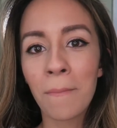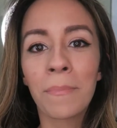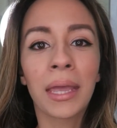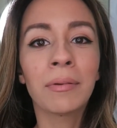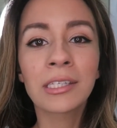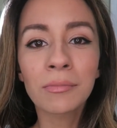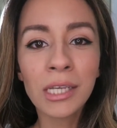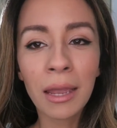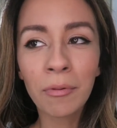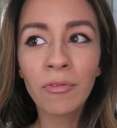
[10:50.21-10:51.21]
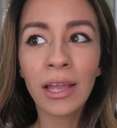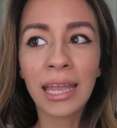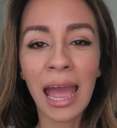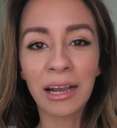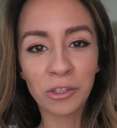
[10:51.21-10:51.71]
maybe some type of
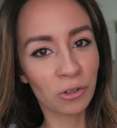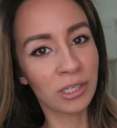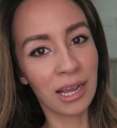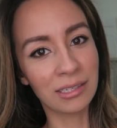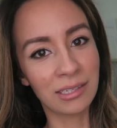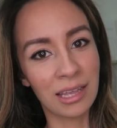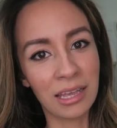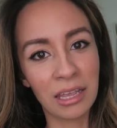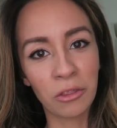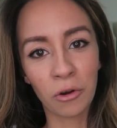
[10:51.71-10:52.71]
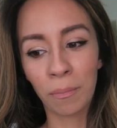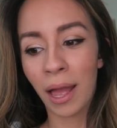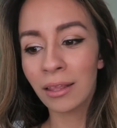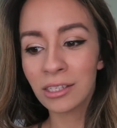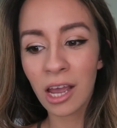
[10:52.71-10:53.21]
like exercise thing, either a
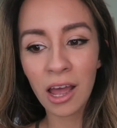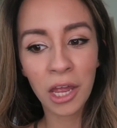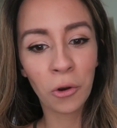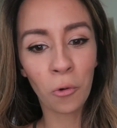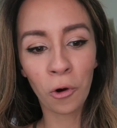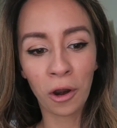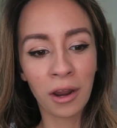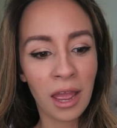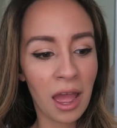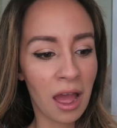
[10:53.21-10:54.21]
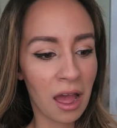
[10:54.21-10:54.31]
Peloton or